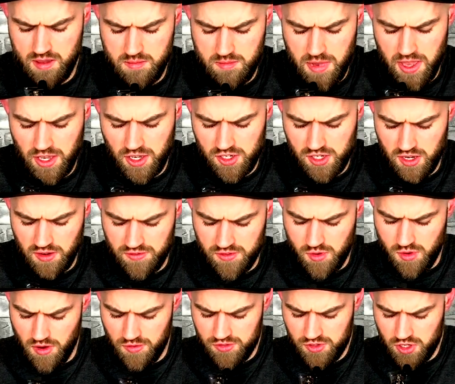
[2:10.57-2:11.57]
makeshift
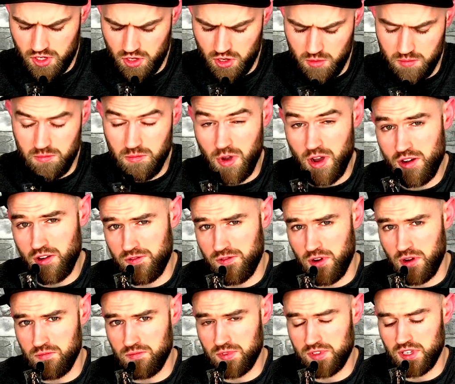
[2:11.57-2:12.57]
GriftTube
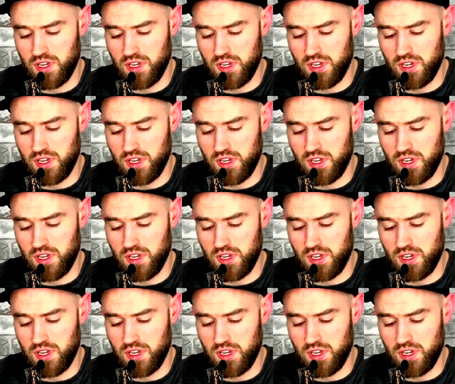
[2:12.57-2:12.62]
microphone this